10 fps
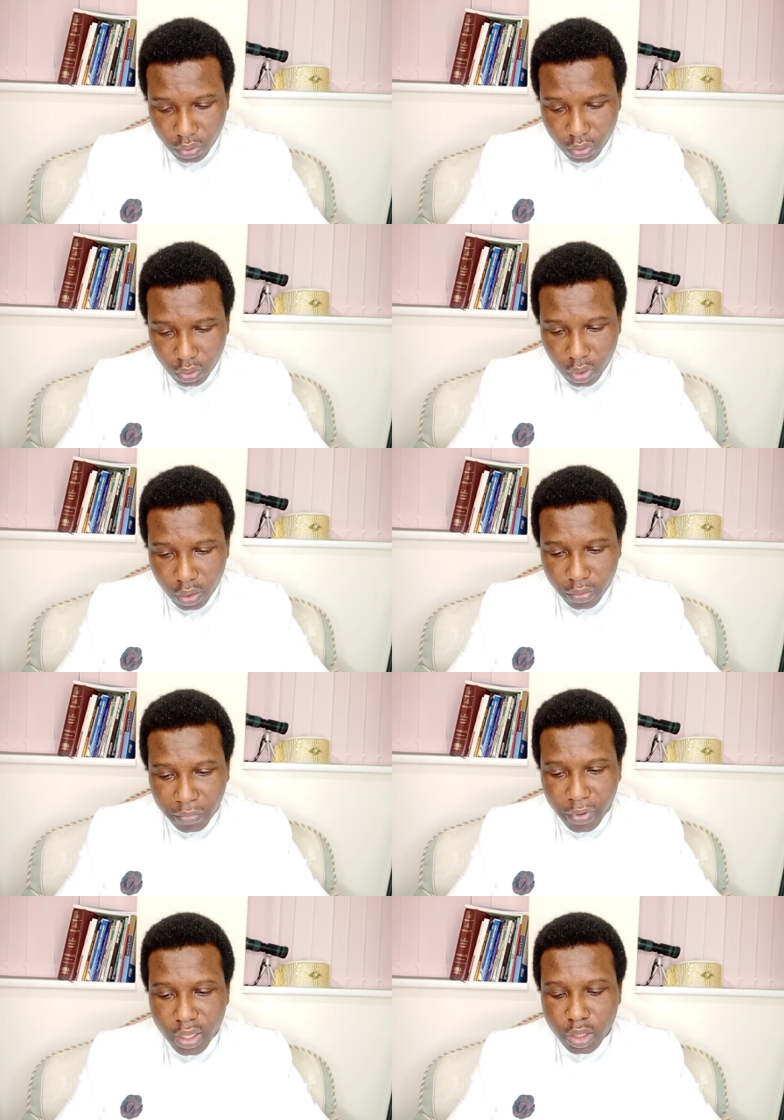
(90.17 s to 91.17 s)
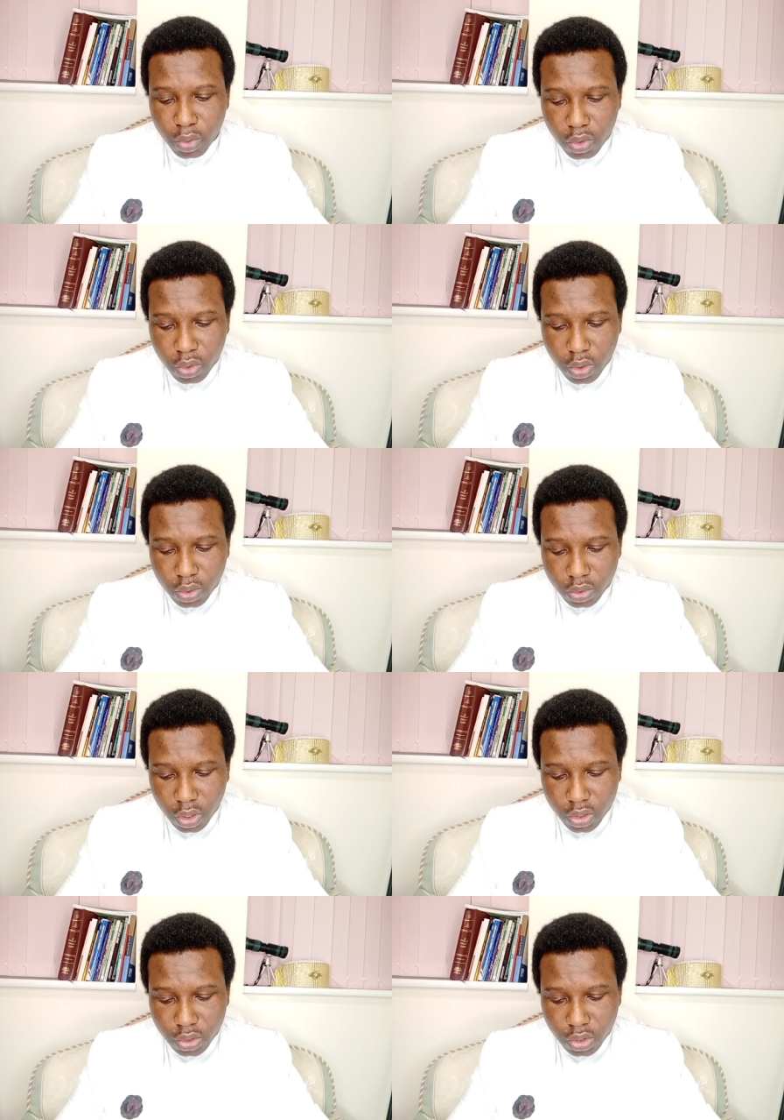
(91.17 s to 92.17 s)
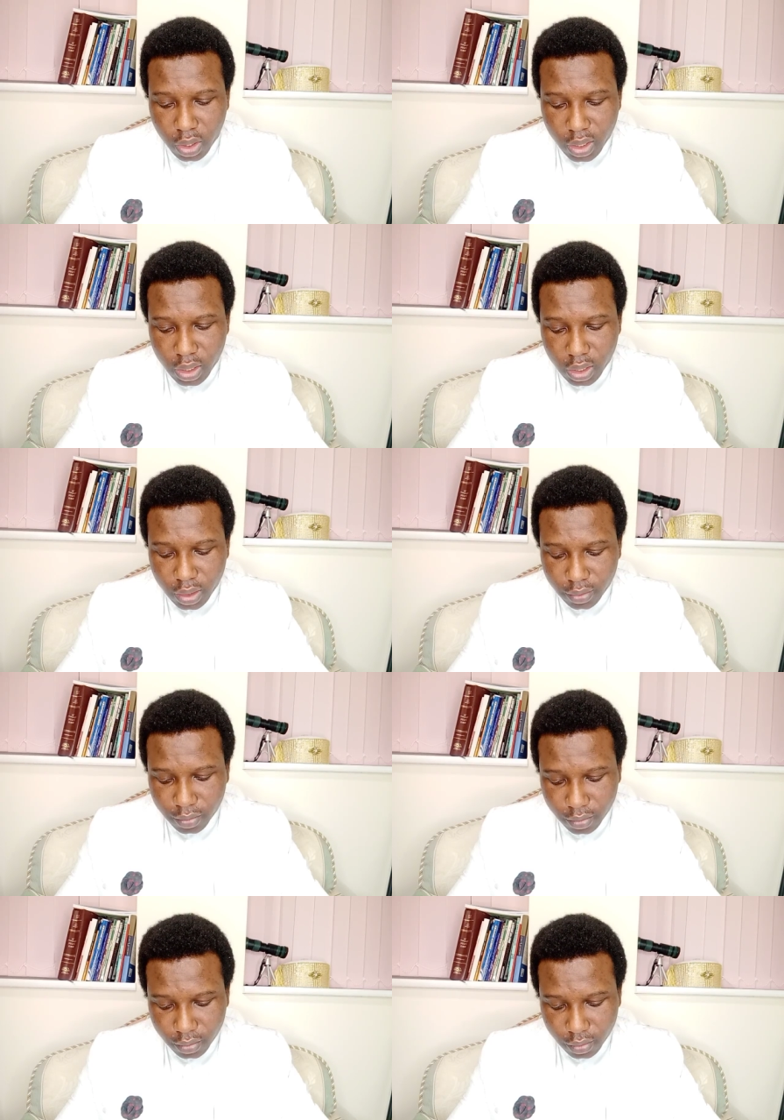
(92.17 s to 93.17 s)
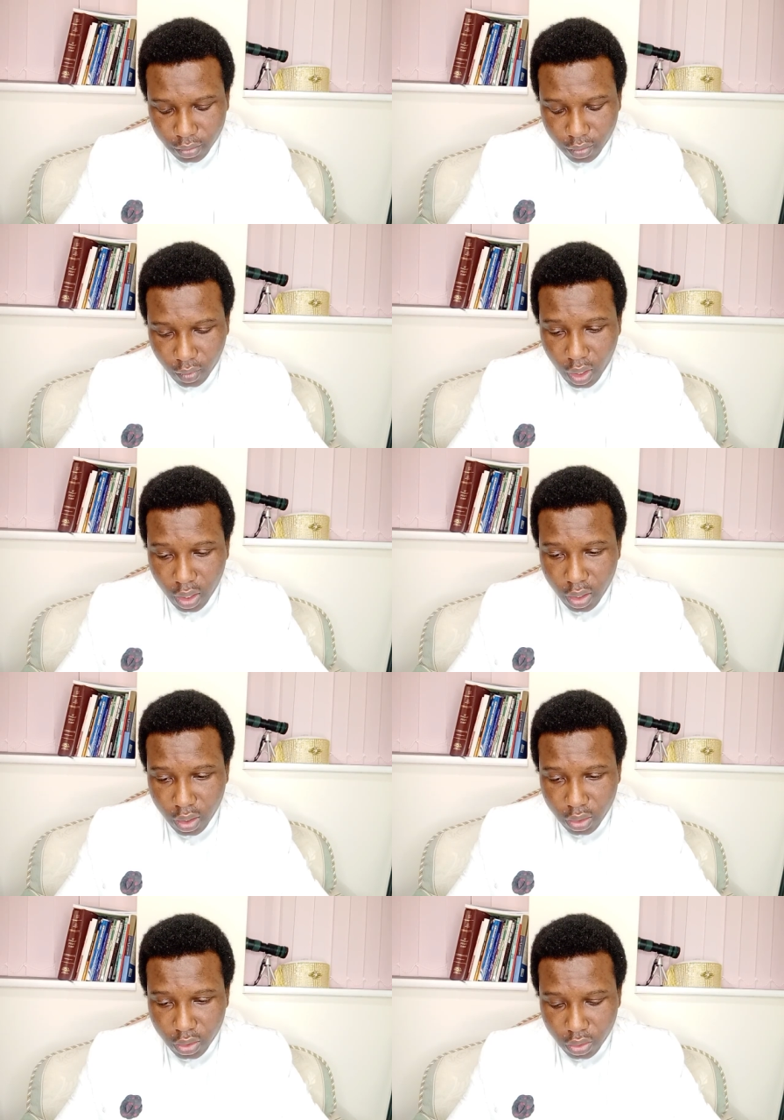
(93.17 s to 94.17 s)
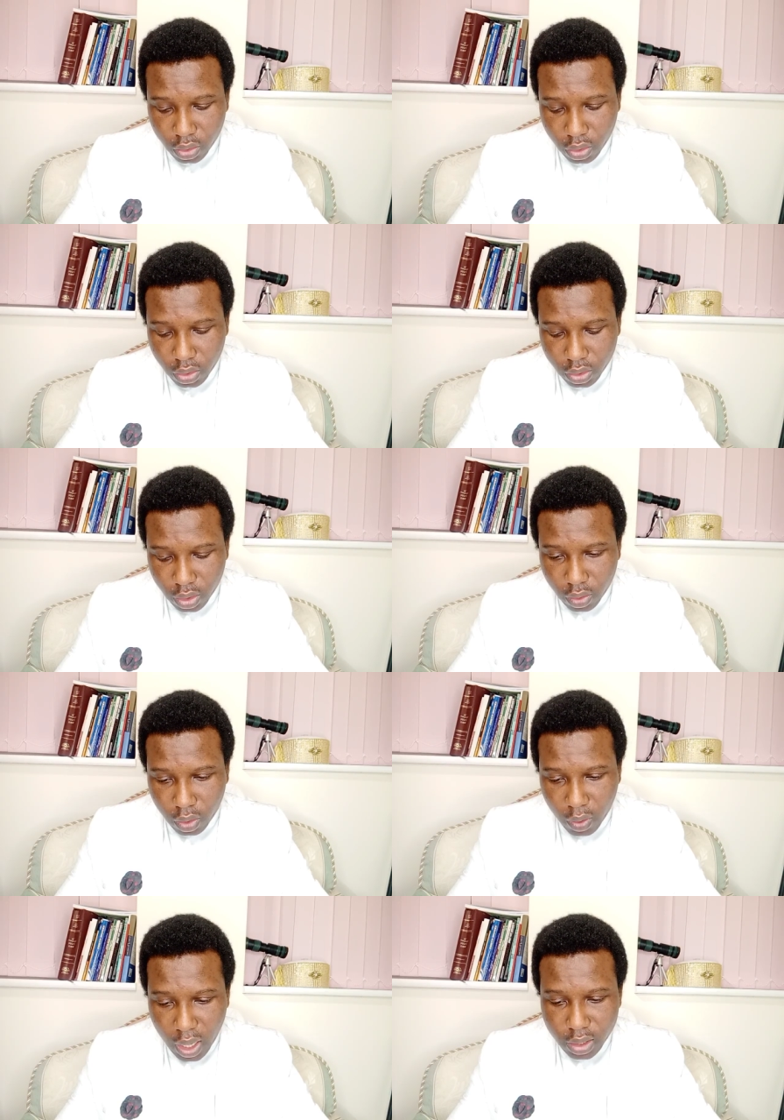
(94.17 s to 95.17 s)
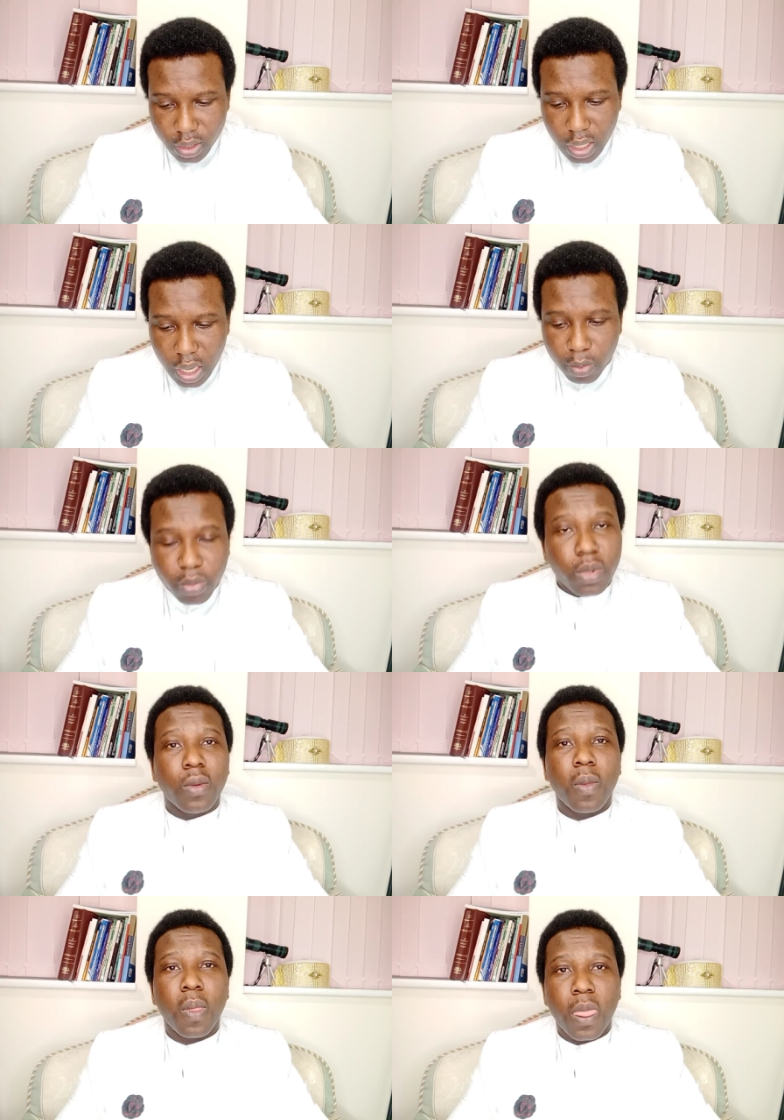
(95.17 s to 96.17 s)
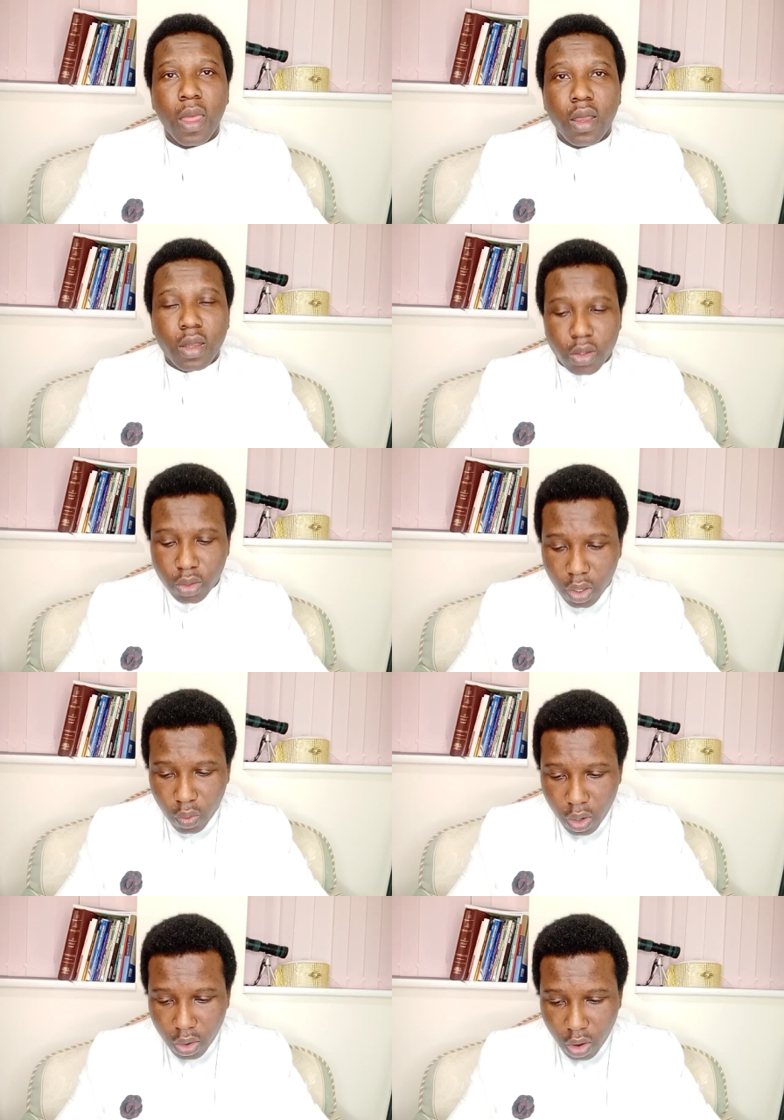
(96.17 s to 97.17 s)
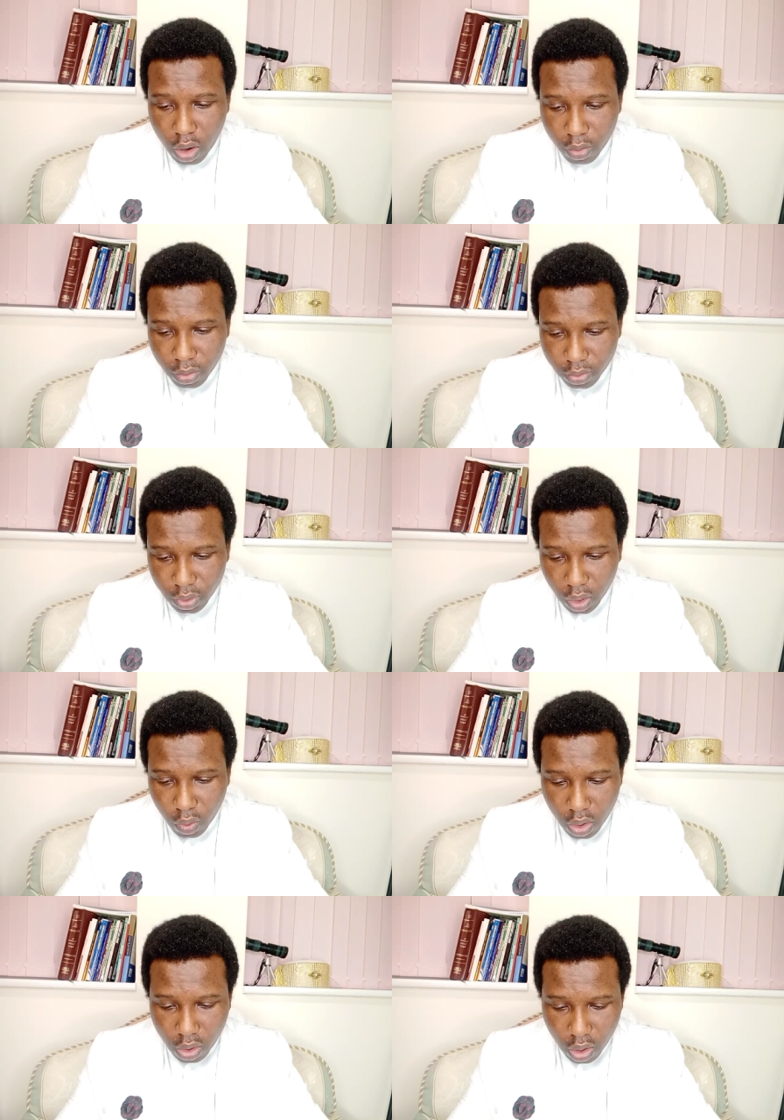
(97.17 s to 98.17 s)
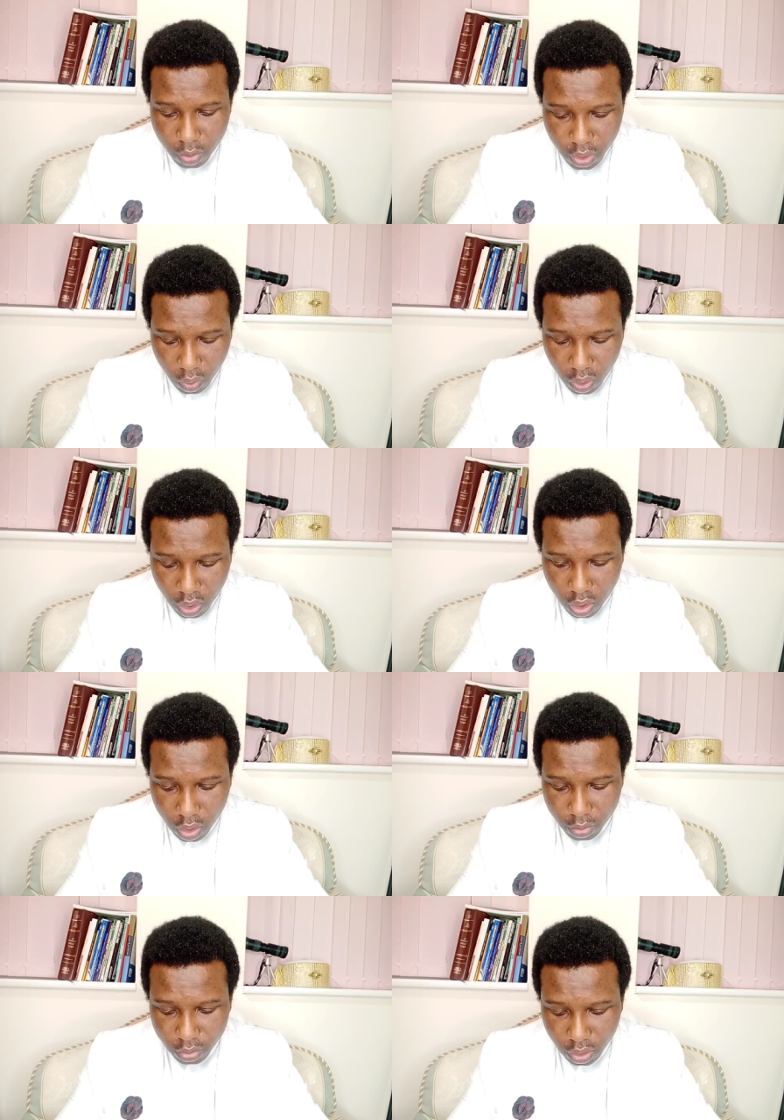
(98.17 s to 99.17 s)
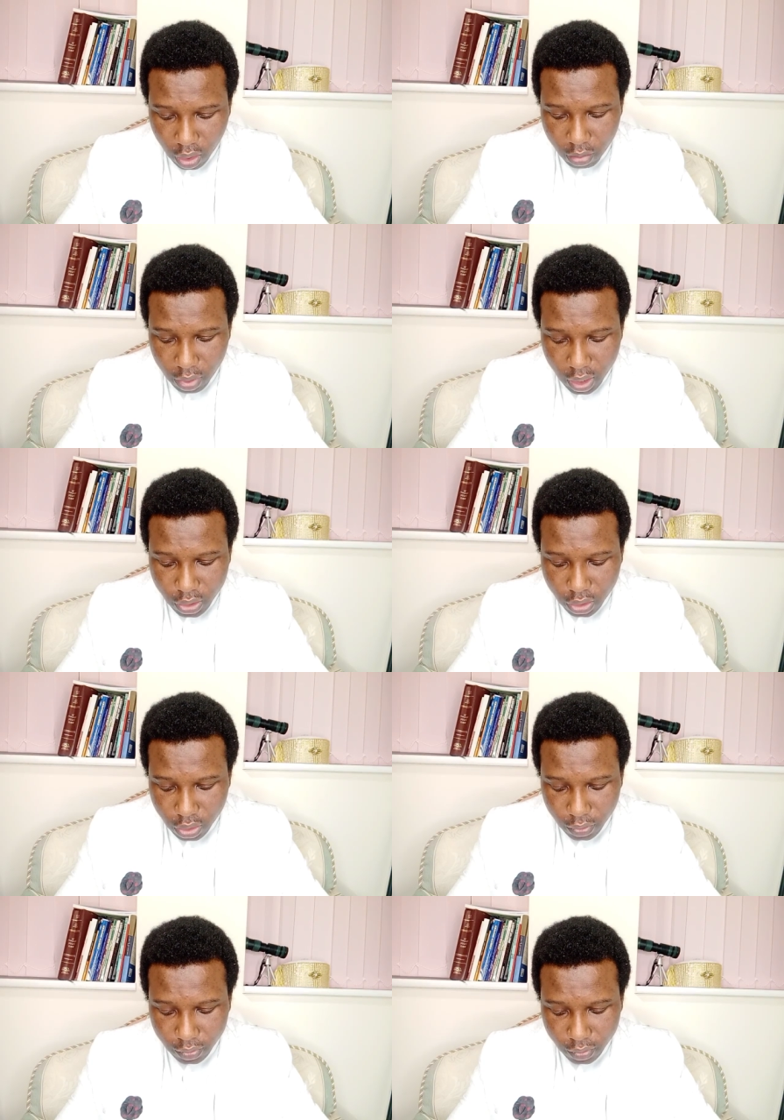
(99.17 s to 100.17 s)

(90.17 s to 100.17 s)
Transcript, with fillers: your Facebook, just join in. Those on WhatsApp, you're welcome. You're welcome. You're welcome. God bless you.